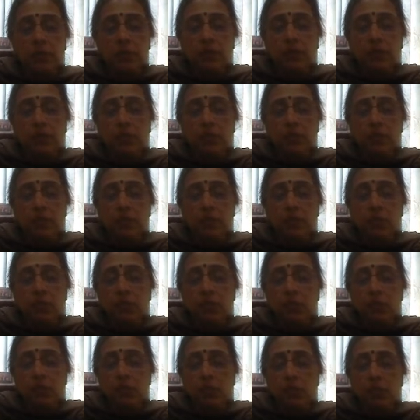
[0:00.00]

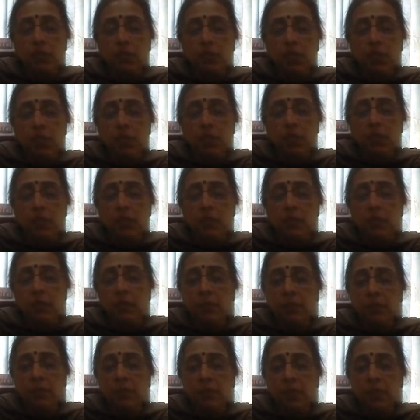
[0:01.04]
0
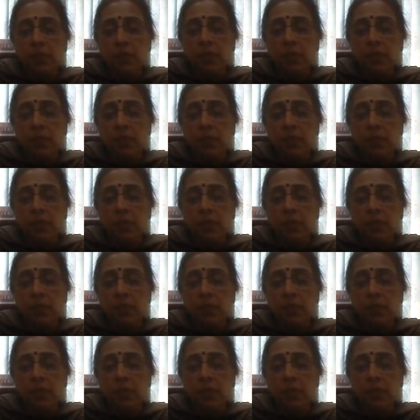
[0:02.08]
m